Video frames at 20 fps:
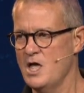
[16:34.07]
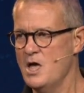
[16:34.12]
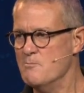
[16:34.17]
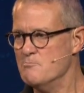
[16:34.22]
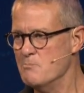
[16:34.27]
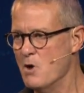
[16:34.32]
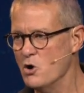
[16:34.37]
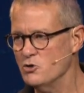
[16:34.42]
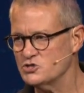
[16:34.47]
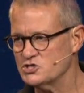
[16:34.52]

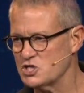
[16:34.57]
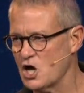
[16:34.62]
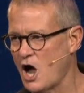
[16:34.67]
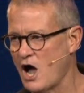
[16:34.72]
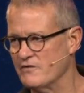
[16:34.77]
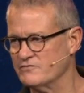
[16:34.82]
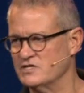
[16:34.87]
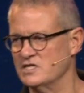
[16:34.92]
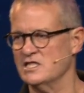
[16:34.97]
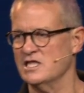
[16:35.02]
Most
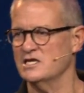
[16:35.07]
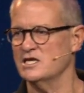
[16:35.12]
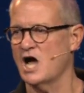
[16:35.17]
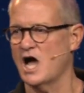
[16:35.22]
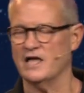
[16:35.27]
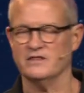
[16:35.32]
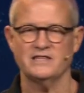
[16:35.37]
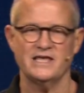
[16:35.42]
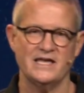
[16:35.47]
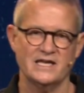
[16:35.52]
often than
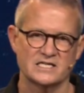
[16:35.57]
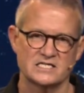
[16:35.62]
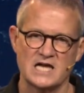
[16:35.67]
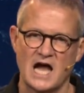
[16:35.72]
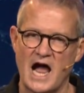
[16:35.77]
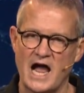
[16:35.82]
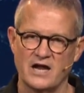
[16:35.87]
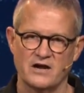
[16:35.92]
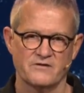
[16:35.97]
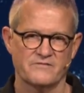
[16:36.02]
not, the
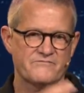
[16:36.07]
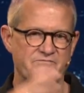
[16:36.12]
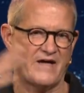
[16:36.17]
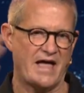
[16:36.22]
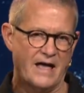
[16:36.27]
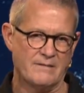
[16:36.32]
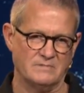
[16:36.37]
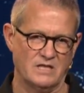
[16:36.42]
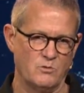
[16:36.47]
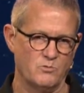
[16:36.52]
entire
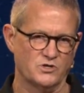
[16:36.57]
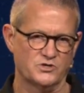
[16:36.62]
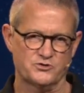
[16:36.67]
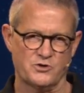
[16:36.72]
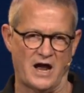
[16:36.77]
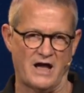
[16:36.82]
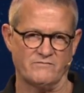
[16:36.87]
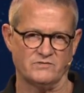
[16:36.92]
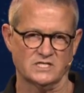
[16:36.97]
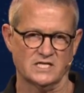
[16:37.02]
family would
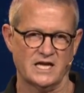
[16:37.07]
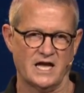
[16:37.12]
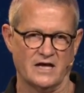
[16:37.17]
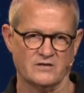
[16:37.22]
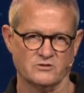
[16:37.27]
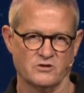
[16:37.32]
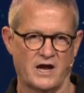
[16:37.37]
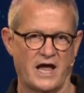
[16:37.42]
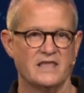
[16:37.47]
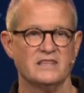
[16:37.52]
travel
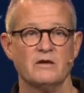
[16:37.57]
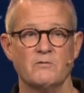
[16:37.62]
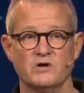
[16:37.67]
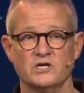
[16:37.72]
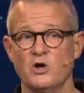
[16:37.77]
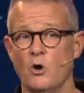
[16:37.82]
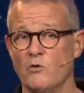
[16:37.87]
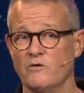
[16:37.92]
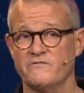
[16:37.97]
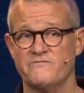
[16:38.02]
together, and they would
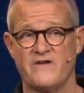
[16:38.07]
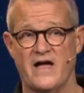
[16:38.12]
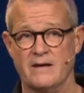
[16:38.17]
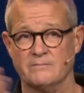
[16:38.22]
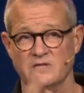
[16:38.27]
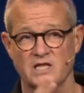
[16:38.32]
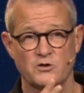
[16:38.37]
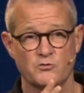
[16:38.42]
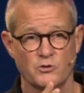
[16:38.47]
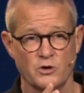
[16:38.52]
go in
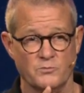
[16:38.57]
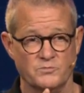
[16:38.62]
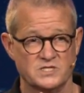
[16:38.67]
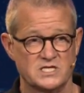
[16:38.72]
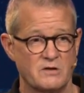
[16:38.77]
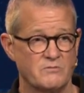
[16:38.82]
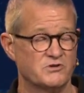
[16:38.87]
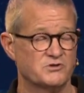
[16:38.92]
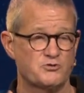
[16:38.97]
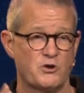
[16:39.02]
family groups.
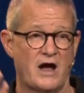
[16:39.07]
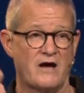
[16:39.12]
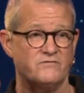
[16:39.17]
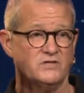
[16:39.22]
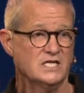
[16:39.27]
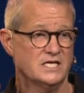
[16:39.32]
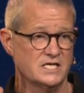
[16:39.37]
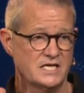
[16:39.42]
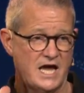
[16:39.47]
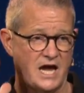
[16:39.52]
They would
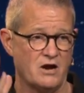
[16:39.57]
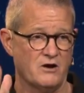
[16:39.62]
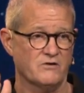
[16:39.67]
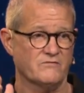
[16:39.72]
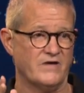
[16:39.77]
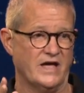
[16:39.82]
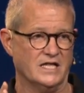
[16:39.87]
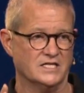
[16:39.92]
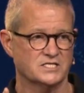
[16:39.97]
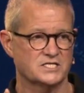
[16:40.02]
travel in
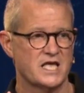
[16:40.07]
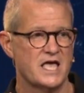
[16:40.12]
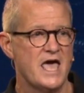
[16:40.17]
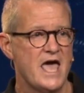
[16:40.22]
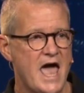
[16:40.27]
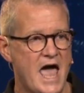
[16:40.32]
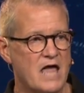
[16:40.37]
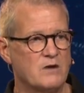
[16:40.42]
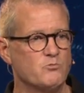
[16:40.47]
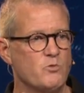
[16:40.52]
caravans.
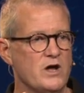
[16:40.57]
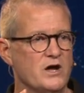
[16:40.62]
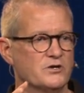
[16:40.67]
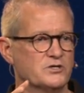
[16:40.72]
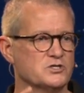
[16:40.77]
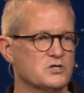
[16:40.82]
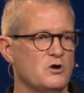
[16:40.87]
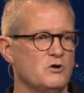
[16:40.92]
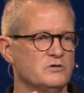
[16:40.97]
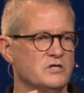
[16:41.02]
And we are
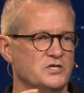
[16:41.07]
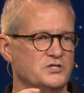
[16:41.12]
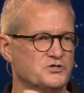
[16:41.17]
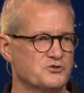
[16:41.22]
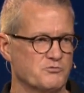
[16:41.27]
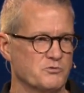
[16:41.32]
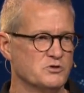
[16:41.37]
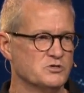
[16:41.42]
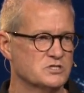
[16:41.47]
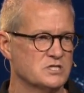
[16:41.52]
told that
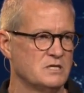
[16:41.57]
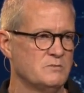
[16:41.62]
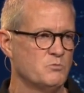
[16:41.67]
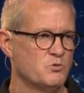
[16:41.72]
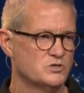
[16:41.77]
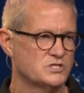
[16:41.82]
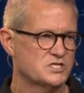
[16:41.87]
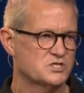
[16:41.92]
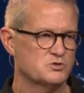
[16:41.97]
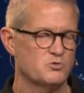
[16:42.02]
Jerusalem
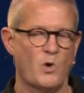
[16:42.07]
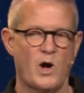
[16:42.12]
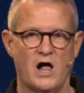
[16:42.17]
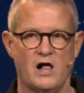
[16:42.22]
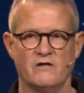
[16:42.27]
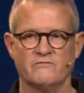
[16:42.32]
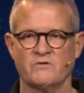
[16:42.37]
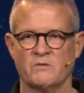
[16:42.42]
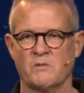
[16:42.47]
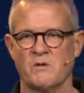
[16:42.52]
would
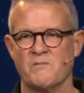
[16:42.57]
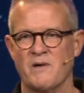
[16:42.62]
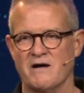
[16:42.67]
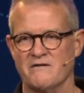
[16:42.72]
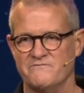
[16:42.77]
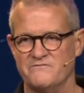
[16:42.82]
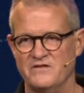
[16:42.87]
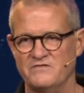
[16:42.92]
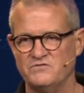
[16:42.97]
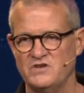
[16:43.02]
swell from
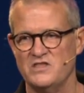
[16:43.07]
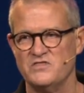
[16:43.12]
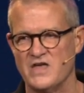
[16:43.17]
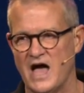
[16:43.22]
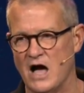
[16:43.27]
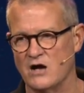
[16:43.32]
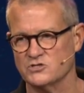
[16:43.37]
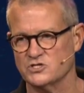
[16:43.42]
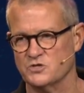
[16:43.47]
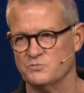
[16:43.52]
about
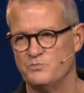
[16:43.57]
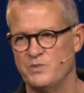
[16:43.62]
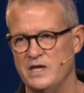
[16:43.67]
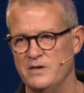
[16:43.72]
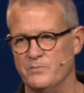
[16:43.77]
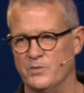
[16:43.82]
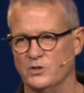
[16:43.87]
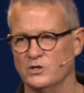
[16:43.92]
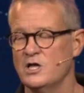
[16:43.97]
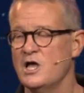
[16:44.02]
50,000
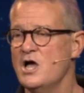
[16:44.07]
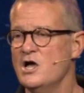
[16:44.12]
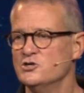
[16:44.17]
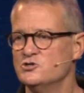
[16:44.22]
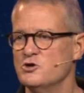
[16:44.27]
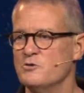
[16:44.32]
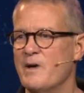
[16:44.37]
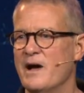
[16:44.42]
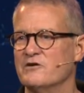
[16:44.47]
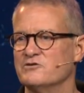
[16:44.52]
people
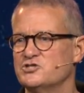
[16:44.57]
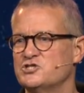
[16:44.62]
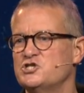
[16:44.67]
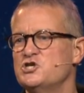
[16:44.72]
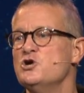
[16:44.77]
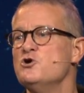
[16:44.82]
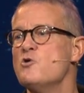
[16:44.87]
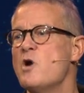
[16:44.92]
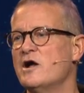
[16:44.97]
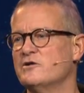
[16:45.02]
to about
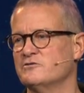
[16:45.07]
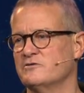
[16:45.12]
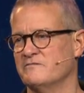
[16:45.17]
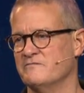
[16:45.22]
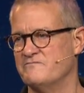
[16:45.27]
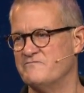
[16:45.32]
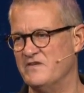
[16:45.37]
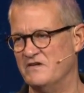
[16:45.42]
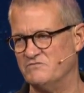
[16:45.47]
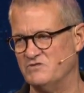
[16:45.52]

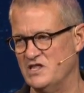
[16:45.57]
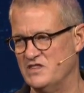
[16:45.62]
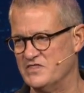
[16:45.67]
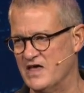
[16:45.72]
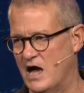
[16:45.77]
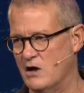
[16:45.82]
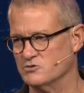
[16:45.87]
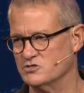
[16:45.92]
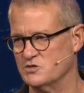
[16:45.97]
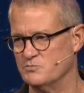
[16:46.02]

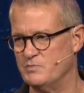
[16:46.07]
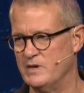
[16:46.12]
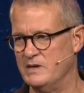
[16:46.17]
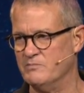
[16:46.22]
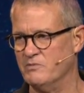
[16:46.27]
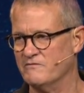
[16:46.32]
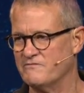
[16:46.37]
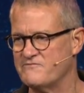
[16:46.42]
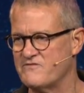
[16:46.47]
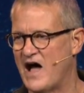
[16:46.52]
250,000
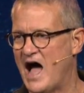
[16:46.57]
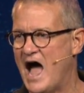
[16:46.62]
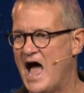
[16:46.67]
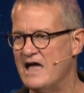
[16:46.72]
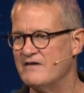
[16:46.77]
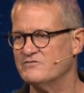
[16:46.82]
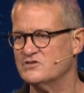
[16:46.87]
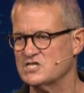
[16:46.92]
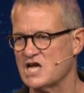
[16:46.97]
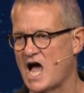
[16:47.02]
people.
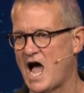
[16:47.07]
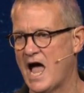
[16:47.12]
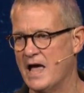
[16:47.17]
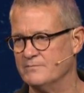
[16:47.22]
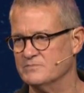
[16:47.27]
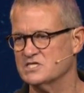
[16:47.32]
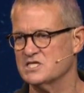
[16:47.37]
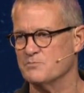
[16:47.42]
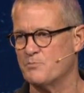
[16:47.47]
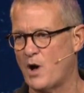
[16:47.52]
5
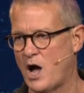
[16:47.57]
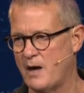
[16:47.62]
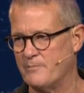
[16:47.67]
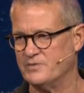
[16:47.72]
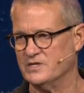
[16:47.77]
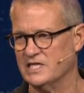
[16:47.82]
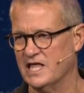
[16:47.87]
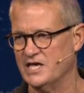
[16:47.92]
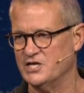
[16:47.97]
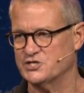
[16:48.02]
times the
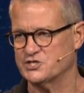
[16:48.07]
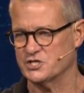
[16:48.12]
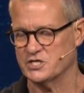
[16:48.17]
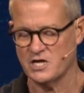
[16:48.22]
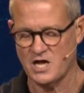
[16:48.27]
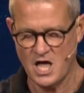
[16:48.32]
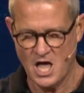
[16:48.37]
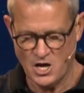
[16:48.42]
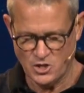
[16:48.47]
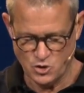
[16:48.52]
population
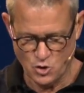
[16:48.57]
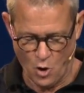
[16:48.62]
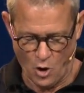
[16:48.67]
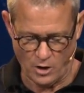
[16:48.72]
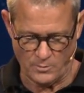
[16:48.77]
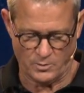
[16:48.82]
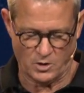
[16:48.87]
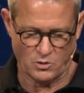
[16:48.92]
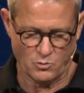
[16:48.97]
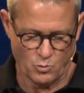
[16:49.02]

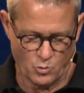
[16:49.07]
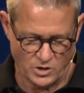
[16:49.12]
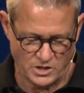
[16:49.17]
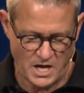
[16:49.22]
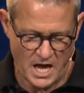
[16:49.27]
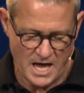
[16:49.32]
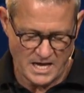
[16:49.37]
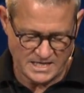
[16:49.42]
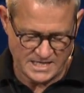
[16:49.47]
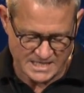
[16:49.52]
normal would
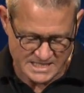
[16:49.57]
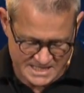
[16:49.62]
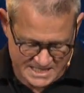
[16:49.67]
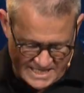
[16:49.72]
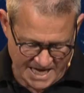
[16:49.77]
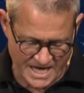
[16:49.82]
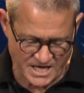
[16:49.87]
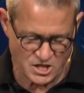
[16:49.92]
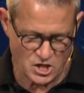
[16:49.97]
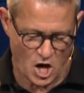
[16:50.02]

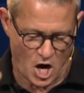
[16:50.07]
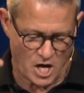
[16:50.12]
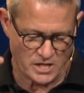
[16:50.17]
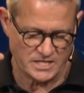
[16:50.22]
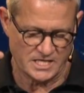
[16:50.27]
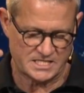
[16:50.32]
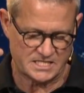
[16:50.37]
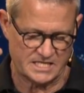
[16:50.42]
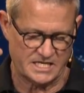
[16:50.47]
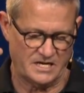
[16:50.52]
descend on
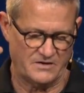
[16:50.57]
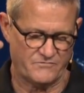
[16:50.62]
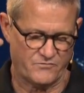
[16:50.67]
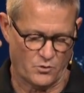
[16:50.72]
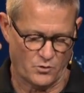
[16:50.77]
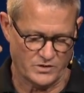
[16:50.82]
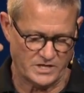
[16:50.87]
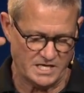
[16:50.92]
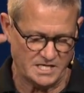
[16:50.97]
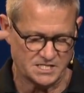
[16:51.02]
the city
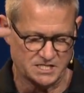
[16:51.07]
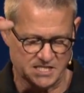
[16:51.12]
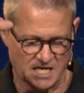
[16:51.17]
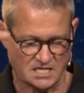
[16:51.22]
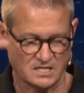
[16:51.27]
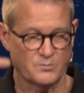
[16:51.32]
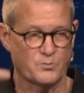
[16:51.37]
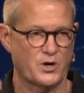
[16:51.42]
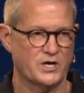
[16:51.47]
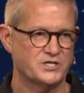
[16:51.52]
for these
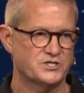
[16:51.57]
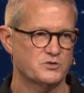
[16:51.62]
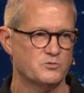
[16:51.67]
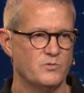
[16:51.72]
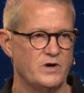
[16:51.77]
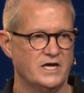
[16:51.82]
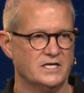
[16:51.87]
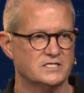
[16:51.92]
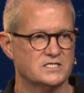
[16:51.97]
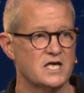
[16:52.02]
celebration
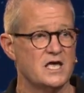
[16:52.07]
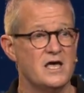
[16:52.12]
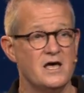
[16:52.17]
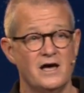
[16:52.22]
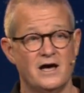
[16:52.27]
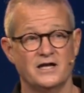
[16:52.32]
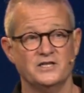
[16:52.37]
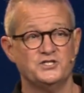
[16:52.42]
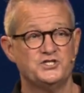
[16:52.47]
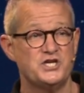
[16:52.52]
weeks.
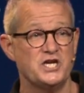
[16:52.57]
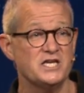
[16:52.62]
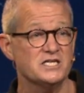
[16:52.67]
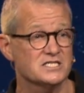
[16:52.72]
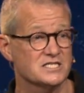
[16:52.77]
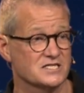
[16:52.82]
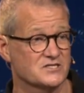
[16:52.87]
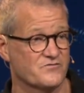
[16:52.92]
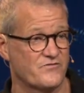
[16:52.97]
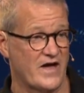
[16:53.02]

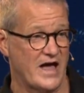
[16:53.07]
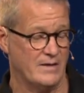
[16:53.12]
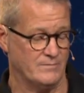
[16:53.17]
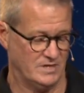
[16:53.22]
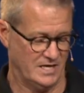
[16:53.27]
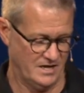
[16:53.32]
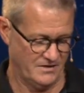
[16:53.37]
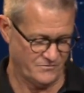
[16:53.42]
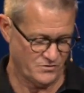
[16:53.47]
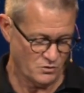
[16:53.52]
Jesus'
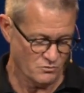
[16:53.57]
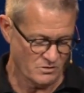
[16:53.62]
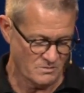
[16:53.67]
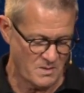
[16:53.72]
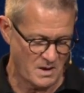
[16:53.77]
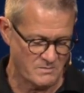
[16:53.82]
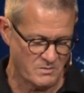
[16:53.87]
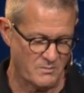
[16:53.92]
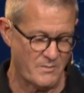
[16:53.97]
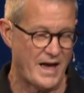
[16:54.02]
family, if you
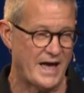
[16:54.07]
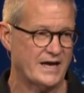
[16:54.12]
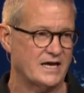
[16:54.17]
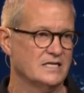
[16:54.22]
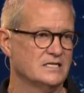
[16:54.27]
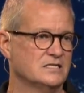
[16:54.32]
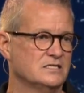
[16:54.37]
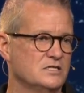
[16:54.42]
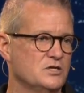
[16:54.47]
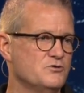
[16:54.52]
remember back
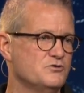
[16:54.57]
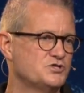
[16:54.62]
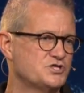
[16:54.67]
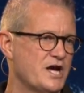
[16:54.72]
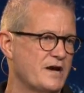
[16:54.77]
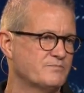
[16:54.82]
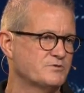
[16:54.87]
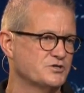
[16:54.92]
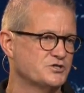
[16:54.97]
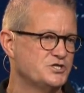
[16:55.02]
in Luke
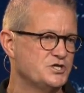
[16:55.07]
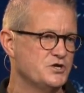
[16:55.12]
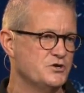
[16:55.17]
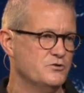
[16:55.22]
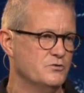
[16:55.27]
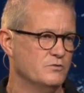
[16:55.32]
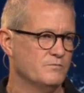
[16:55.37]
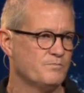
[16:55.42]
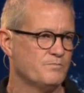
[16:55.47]
chapter 2,